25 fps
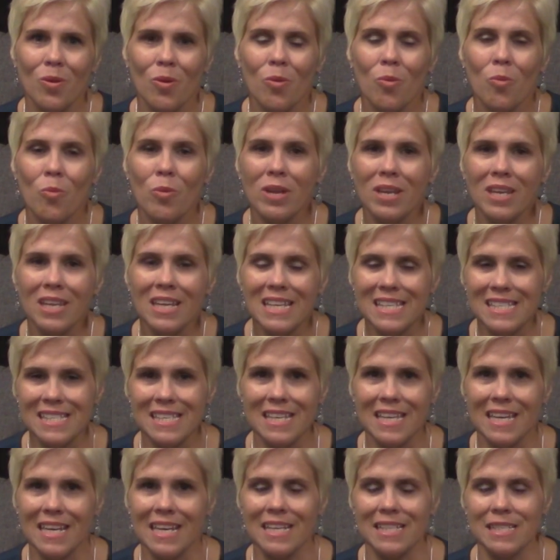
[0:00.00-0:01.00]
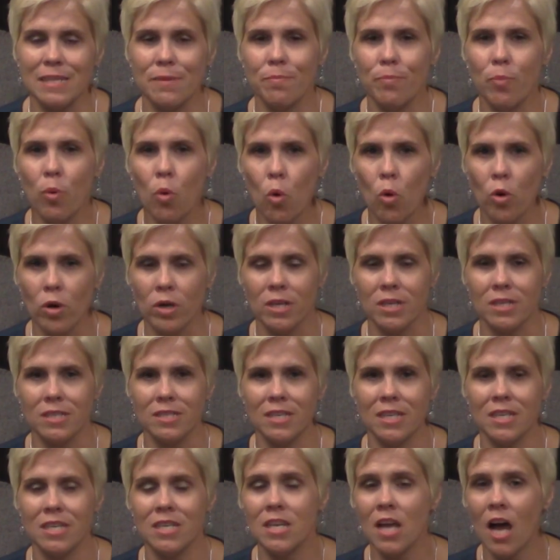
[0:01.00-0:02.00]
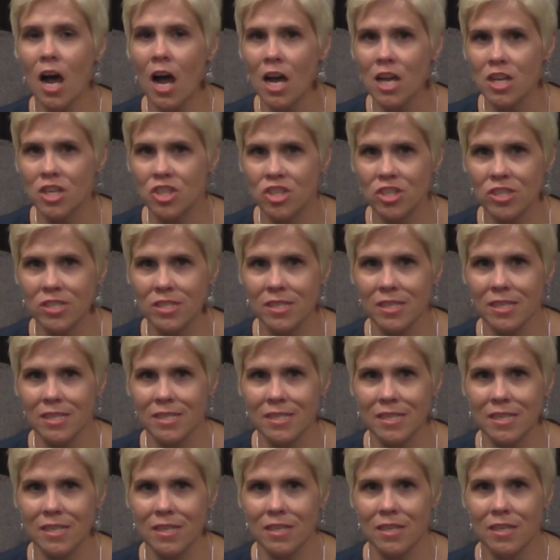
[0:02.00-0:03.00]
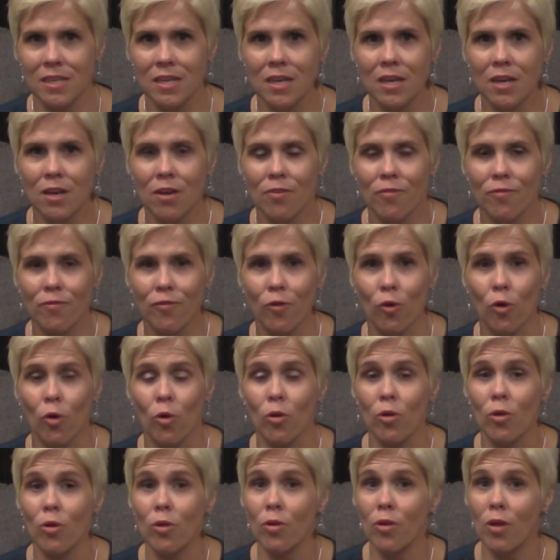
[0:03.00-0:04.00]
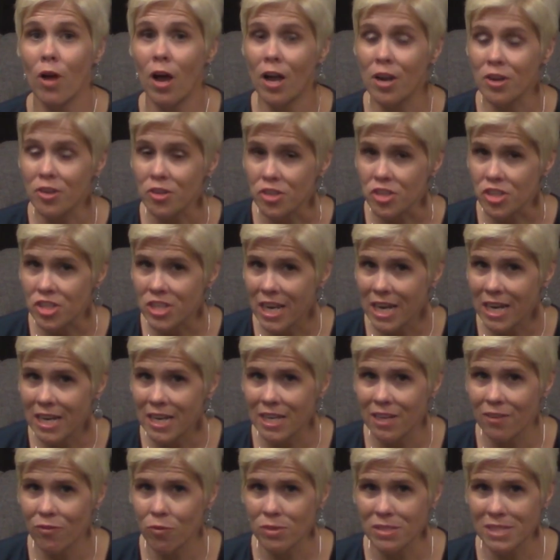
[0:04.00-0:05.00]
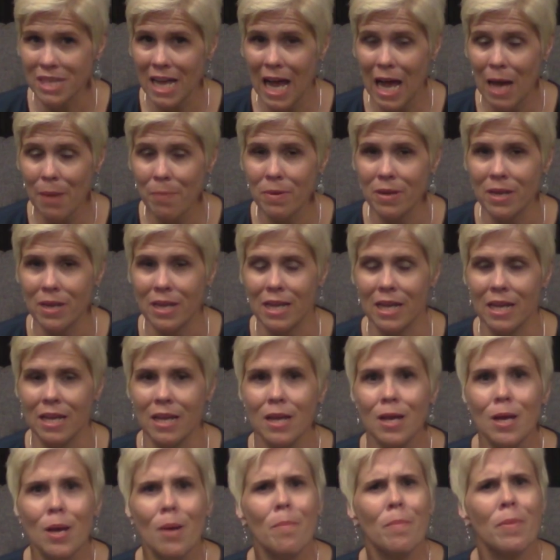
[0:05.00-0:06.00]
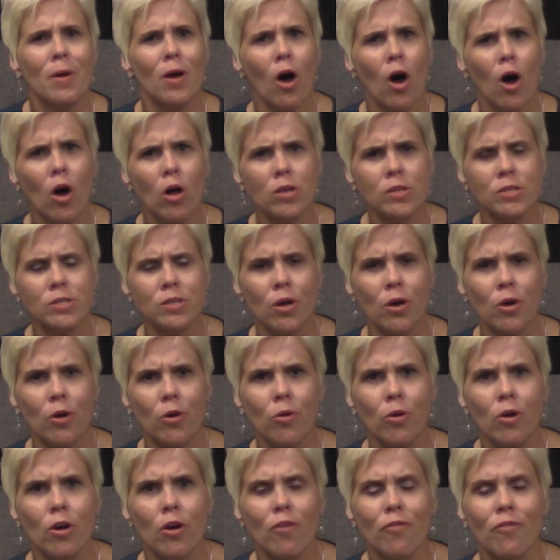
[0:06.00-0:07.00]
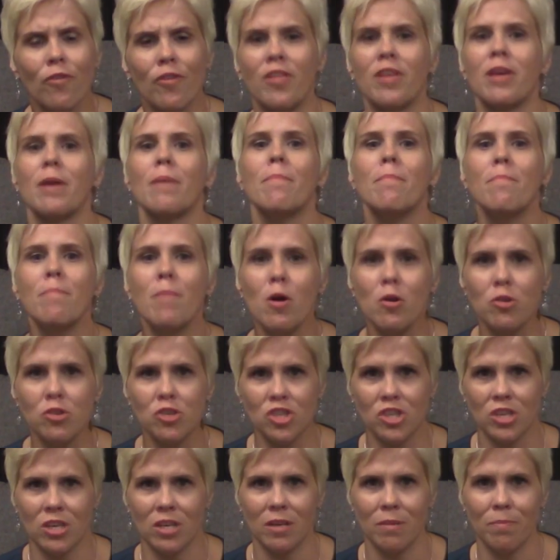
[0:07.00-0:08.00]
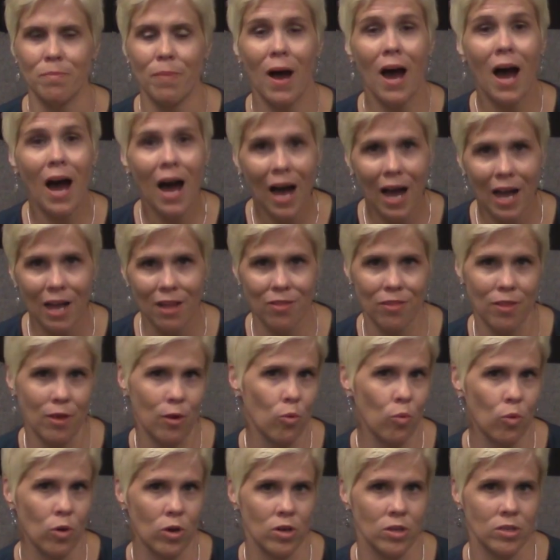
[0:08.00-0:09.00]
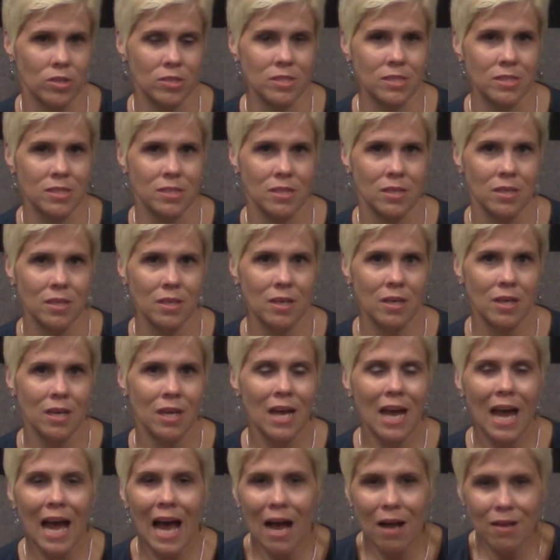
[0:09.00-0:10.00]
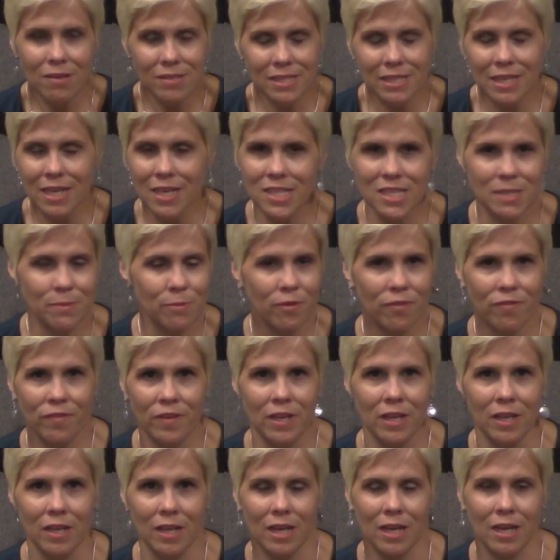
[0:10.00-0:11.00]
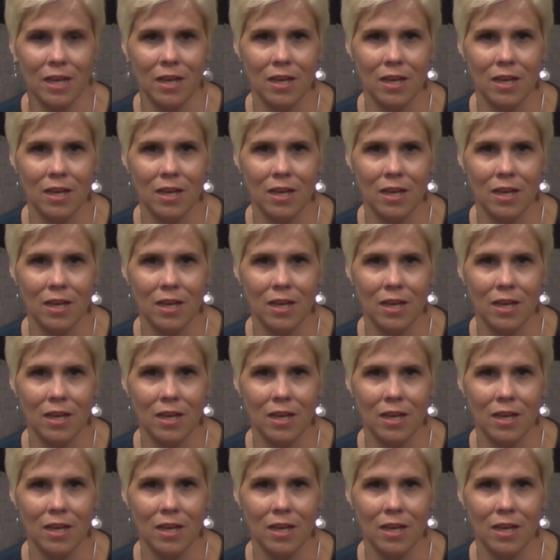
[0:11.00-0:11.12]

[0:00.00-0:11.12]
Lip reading: When listening, it's important to not just listen for understanding of what's happening, but also for the emotion behind their words. How's the customer feeling?